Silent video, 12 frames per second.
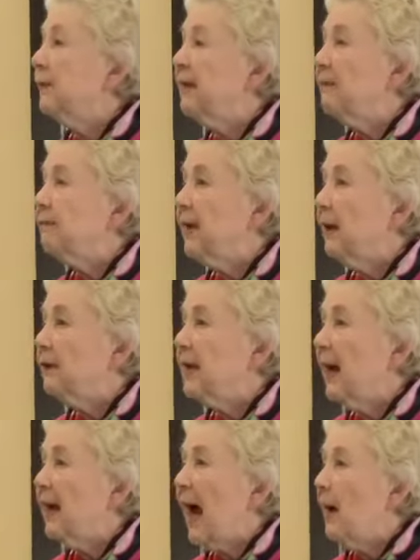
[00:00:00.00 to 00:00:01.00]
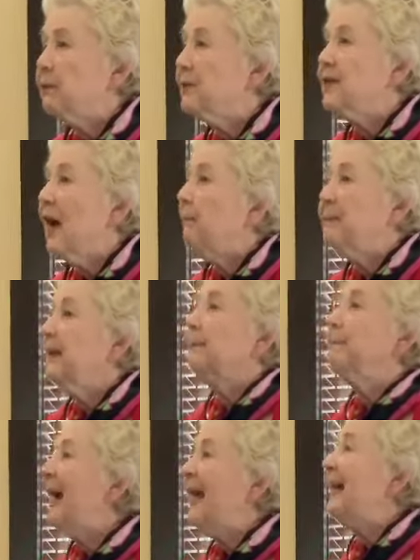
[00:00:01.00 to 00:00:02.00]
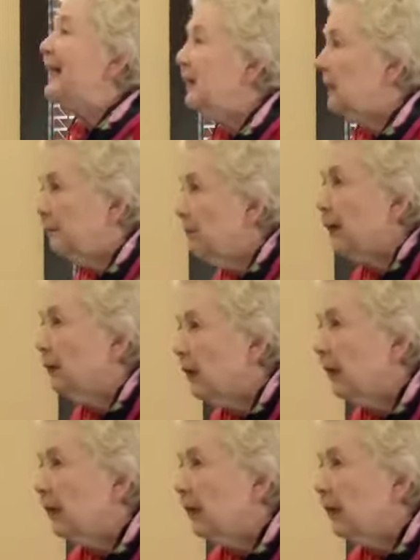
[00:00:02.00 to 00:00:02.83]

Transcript: when they found out I was not being paid fairly.